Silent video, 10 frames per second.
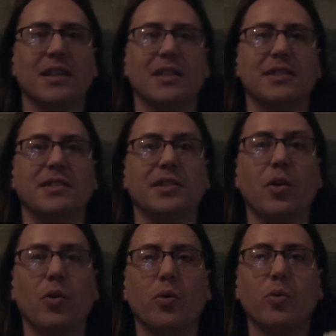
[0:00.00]

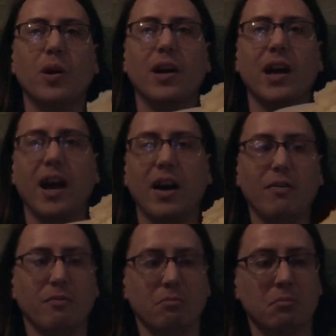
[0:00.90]
So I have
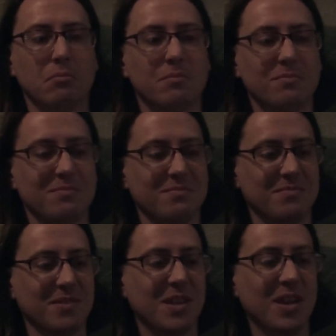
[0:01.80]

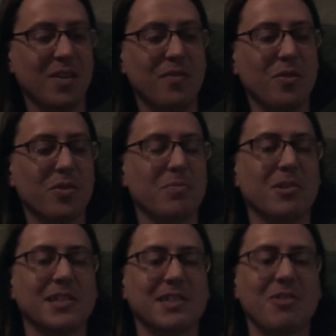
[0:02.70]
fork that
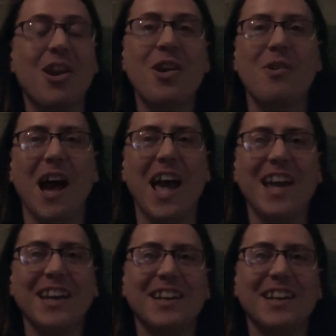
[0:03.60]
wants to run away.